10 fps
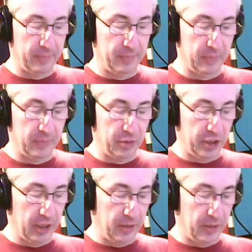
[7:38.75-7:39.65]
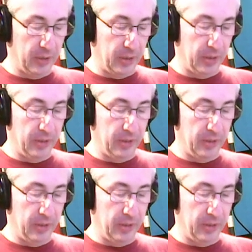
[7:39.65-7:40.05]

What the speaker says: G in a third,